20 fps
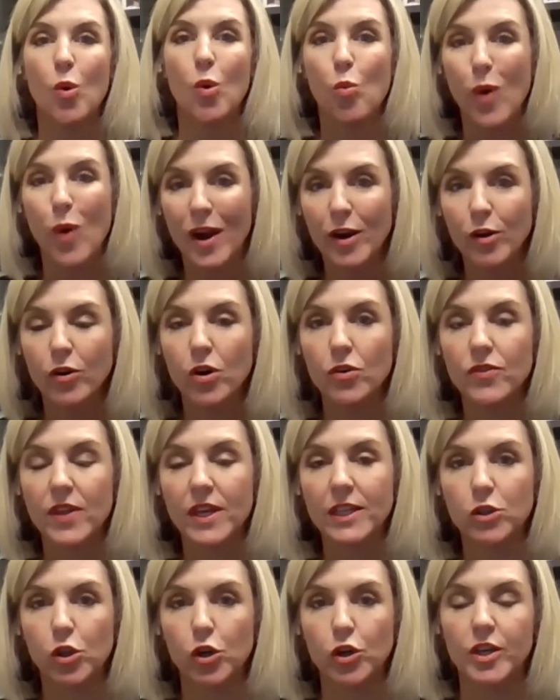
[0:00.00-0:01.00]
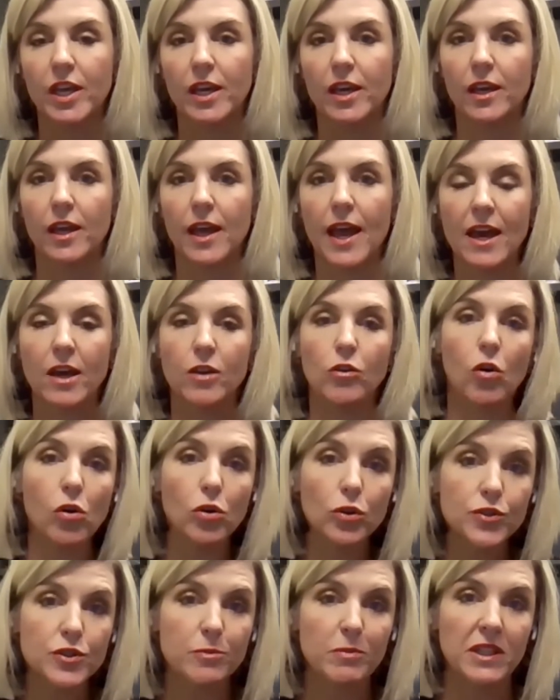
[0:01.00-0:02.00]
Where are they looking? And
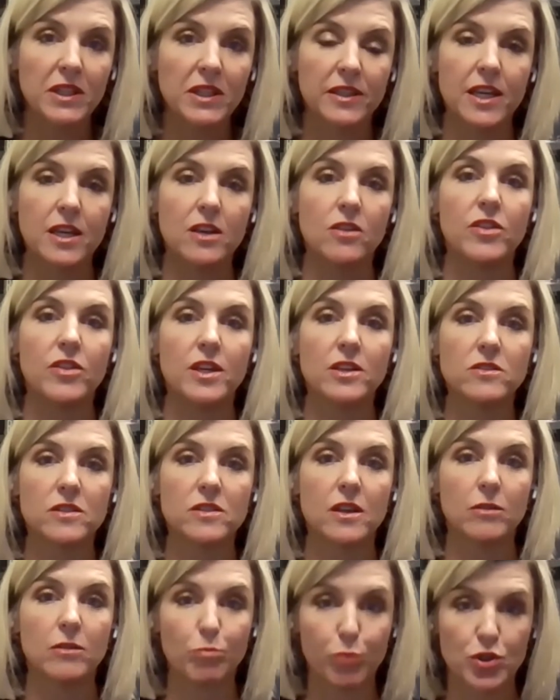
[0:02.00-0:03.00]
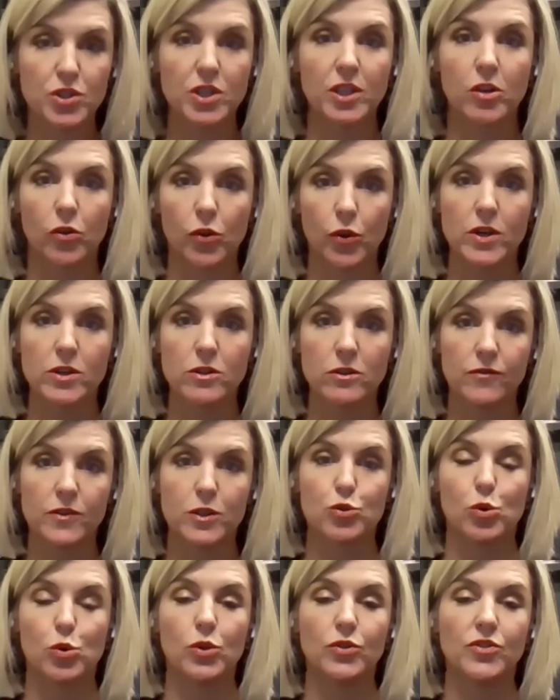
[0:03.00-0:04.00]
ultimately, this particular
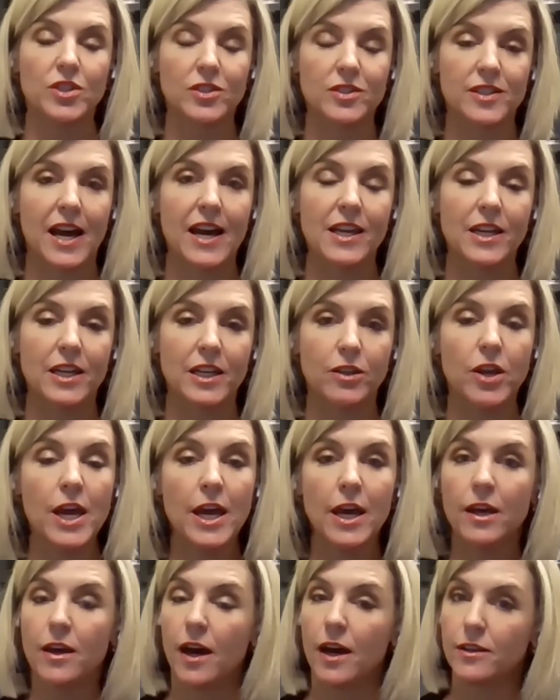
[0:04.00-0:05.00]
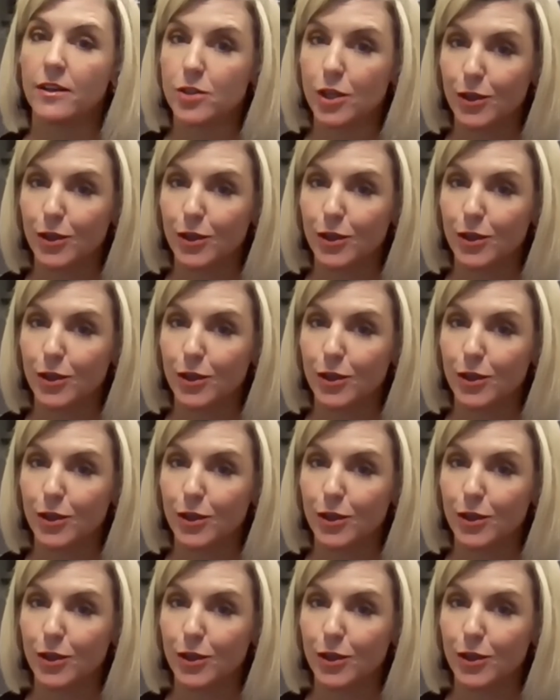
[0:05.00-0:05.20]
individual decided uh,